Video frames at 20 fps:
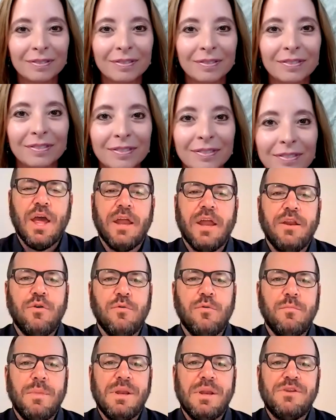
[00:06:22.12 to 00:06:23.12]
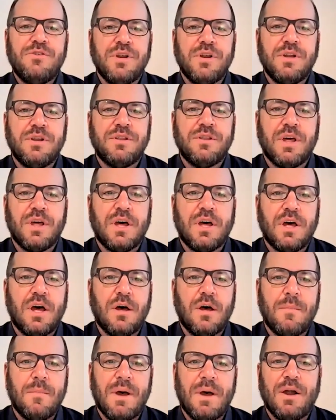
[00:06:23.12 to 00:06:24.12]
Yeah, and you mentioned
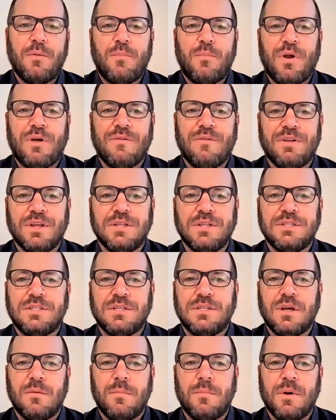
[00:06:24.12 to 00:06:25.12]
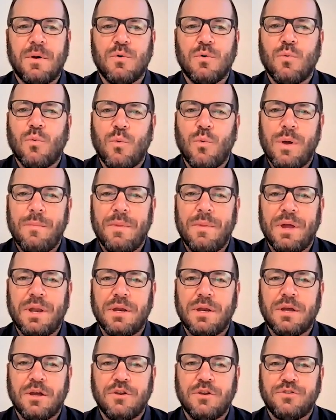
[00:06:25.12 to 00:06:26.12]
the higher prevalence among
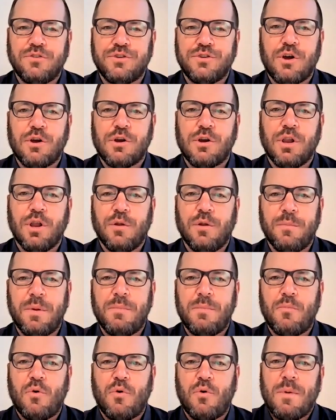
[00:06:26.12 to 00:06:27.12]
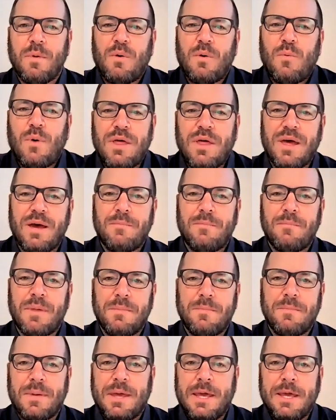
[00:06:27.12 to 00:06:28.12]
women. Could you talk a little bit more about why that
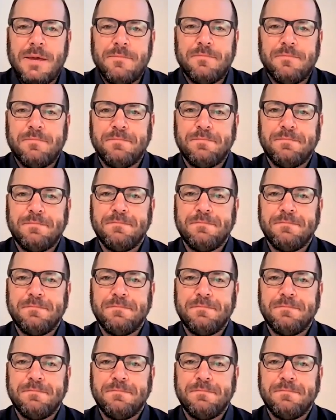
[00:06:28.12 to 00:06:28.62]
might be?